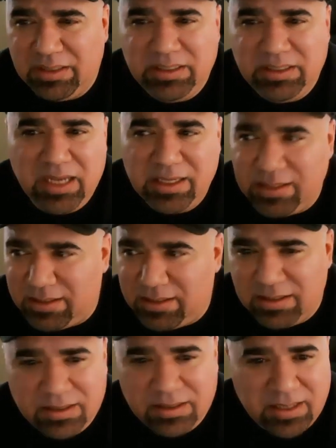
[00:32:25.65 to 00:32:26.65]
dozens
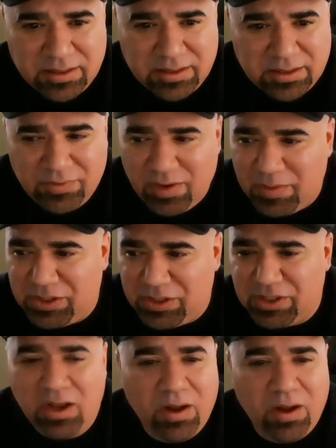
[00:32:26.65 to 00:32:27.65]
and dozens of
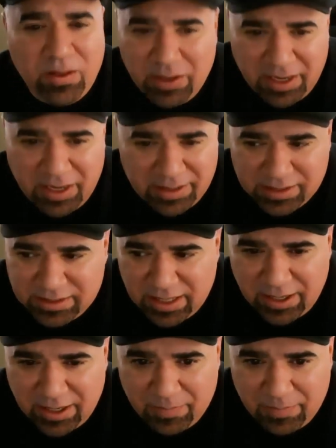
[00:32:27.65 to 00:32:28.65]
images all looking the
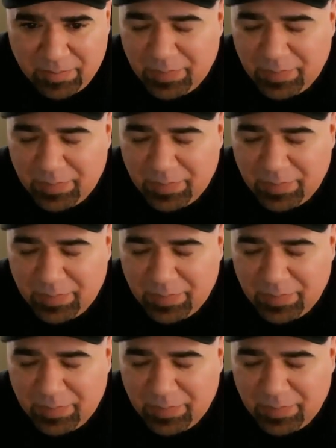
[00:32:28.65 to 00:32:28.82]
same,